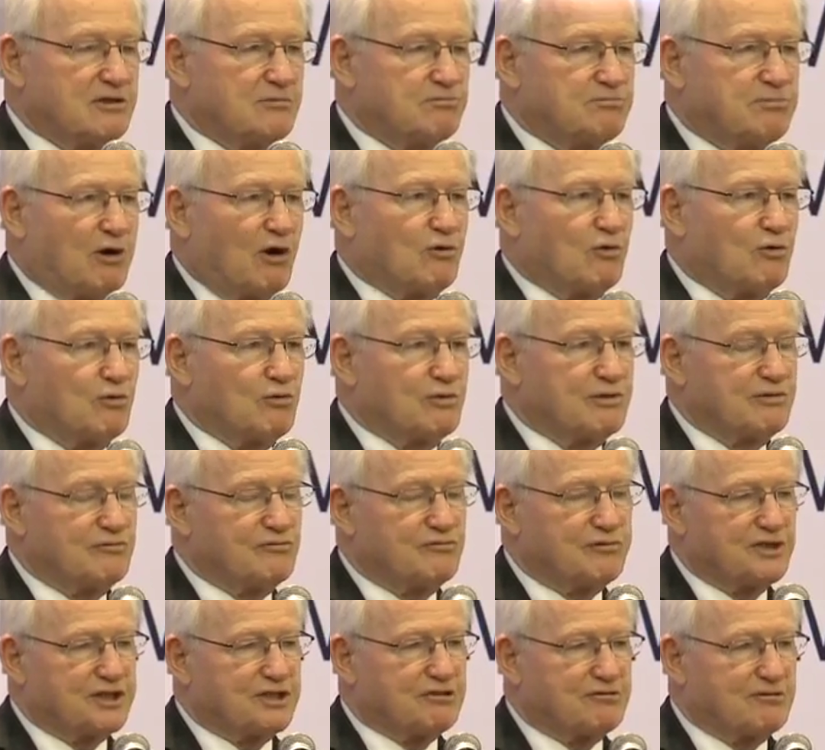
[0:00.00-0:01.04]
bold and
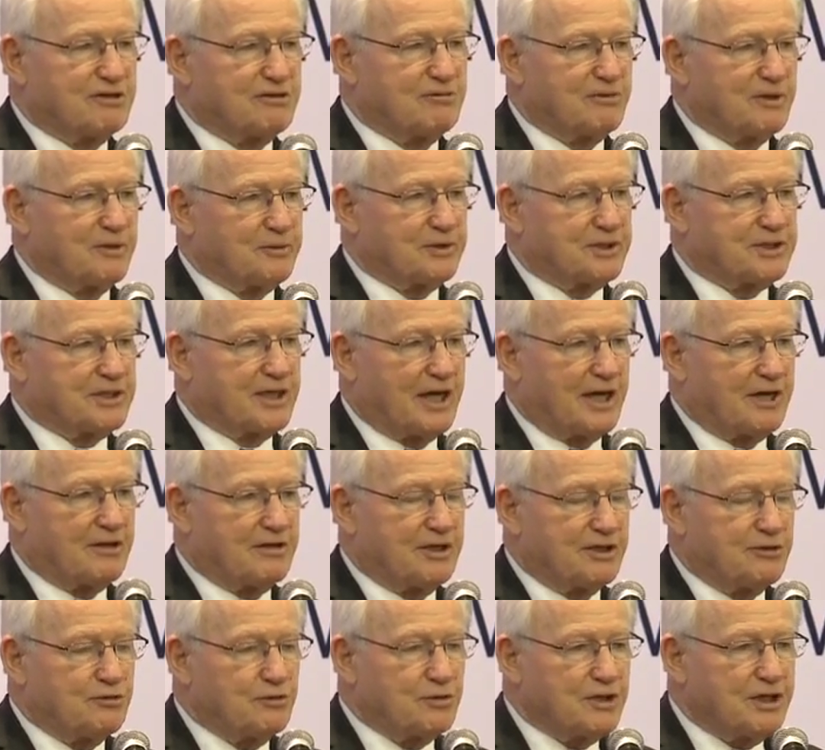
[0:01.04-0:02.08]
visionary when it was started,
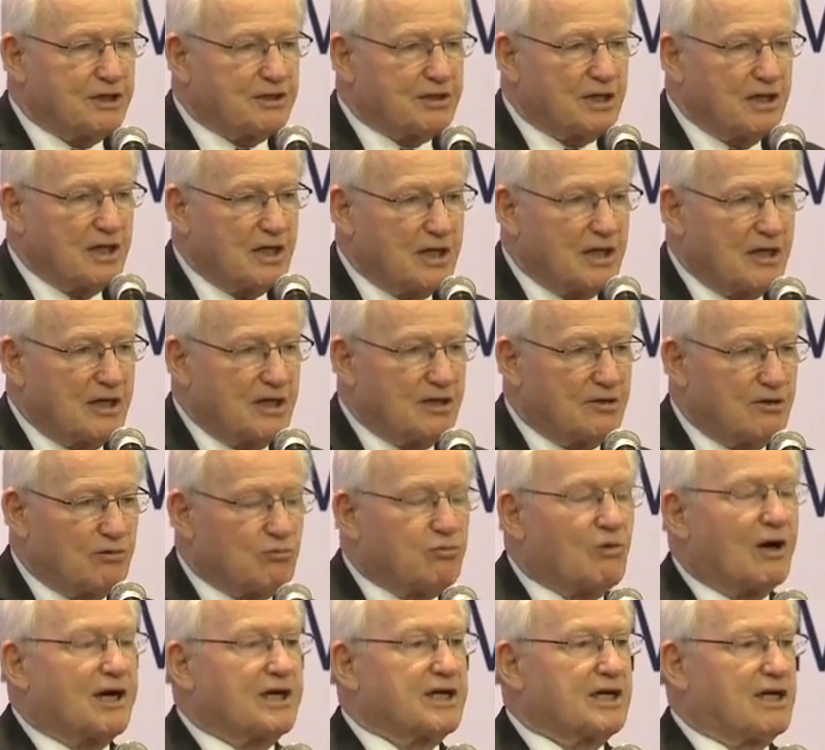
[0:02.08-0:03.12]
that you get not
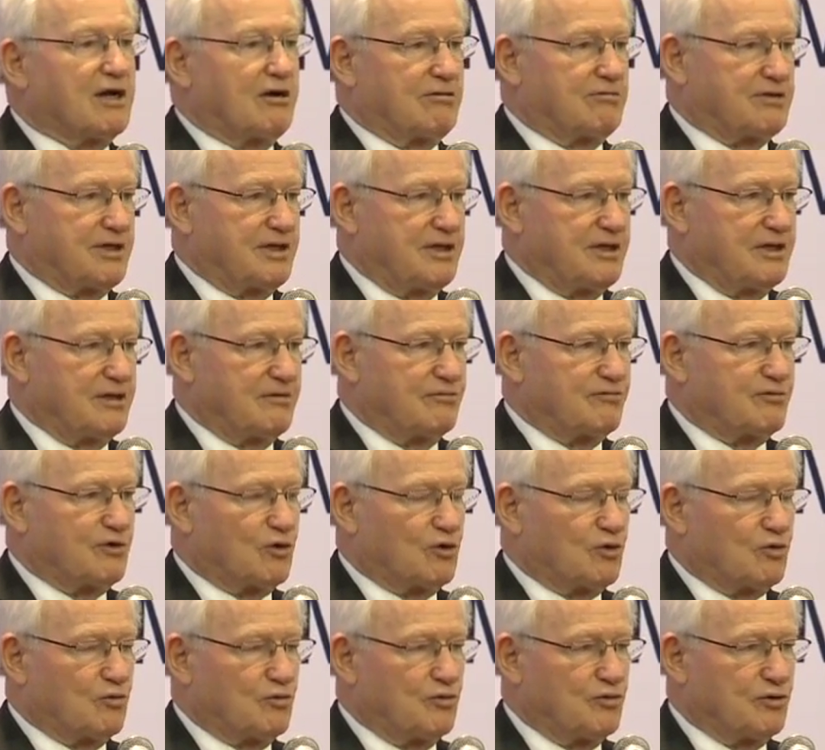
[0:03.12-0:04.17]
one country
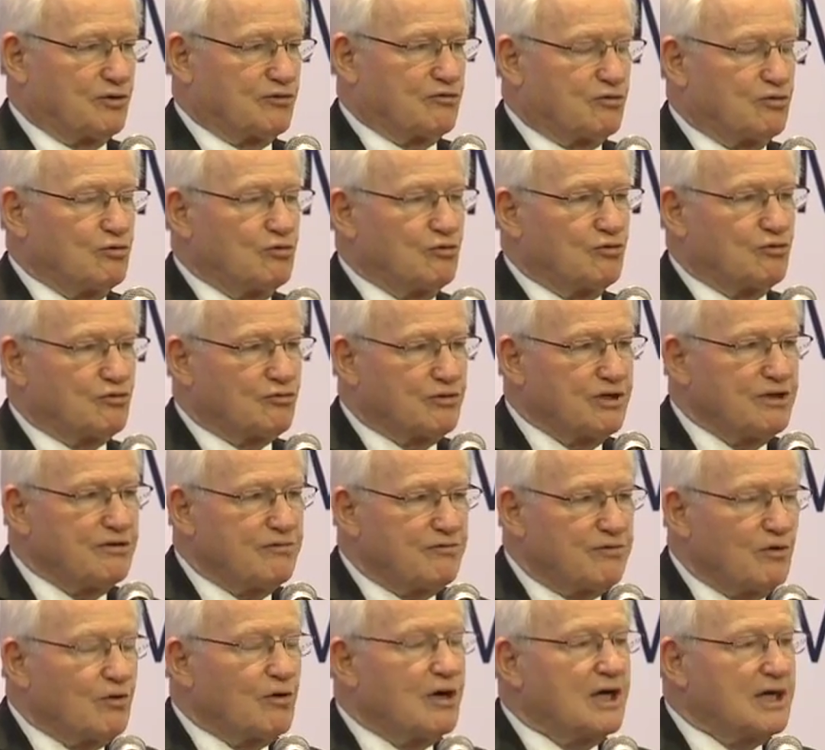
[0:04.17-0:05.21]
involved, not 2, 3,
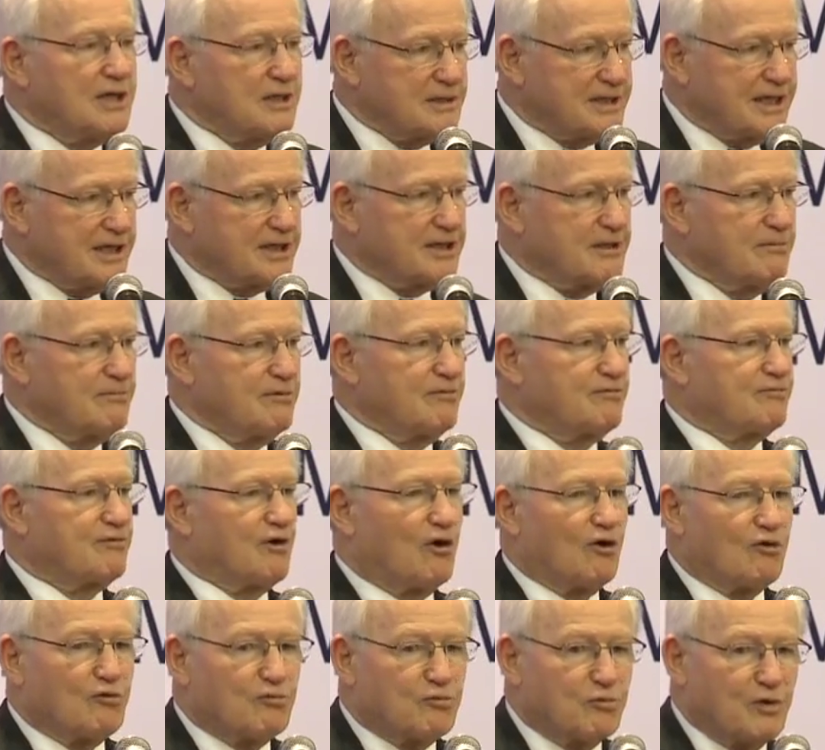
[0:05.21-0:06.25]
4, get them
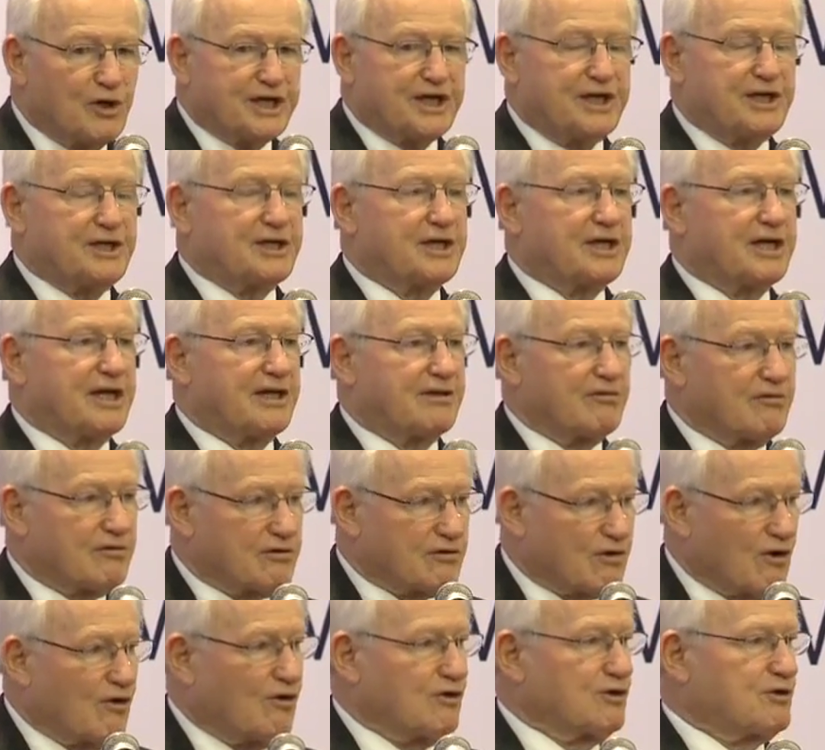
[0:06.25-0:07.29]
involved working together
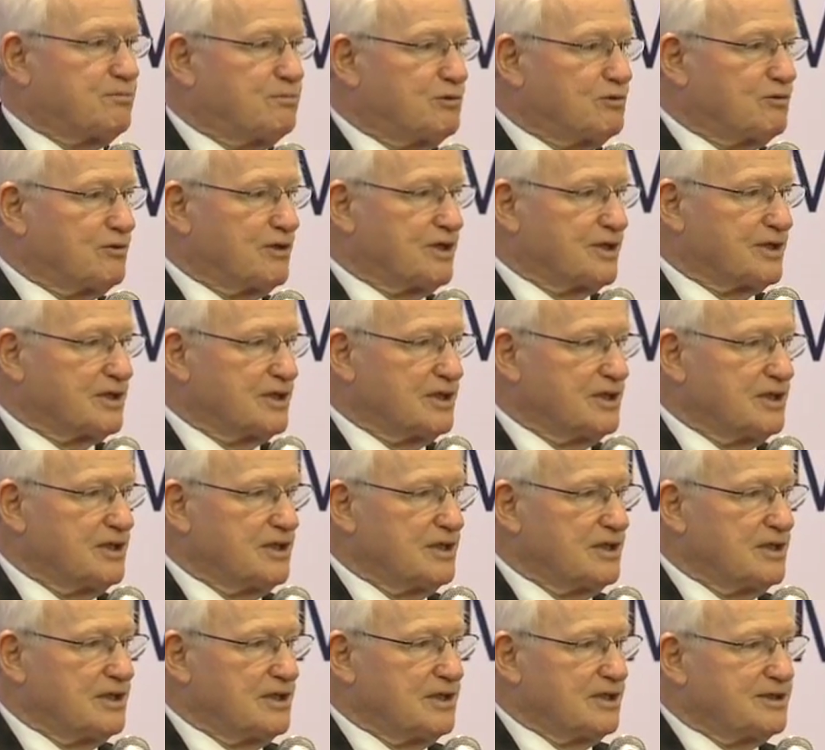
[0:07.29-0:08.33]
across borders.
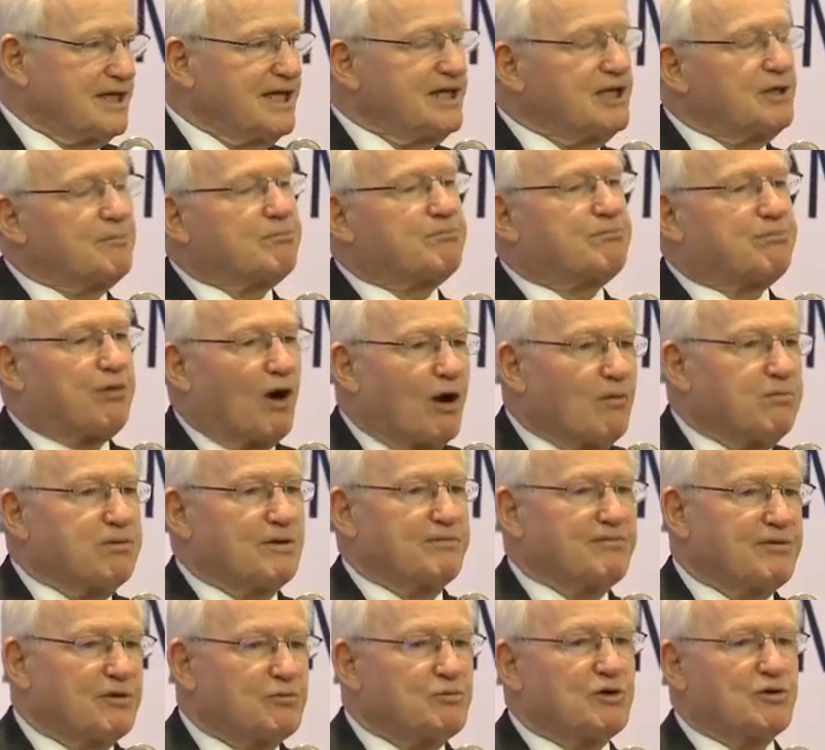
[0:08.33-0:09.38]
Think of the
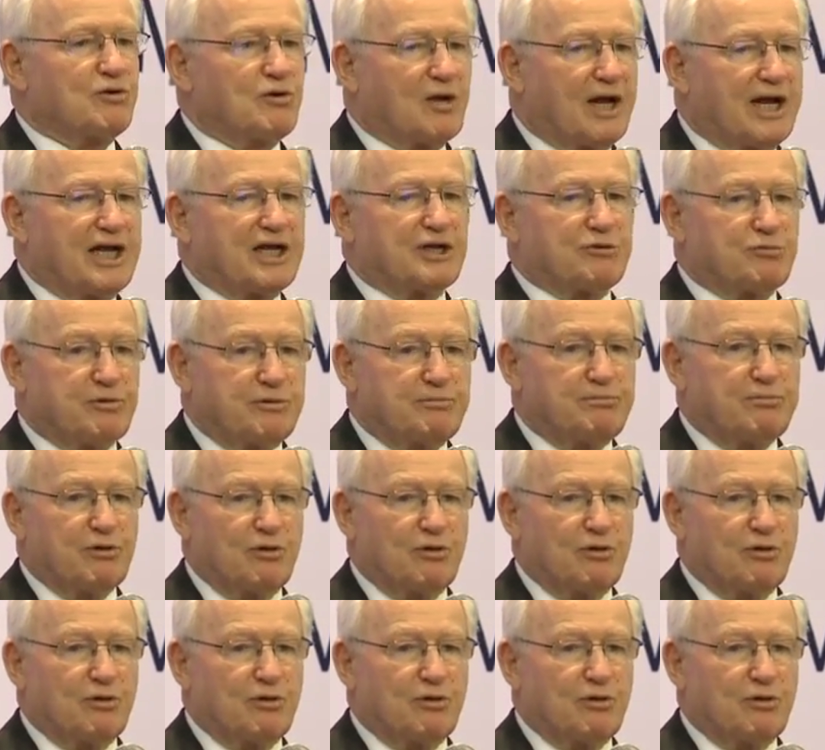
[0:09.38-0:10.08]
problem the world has with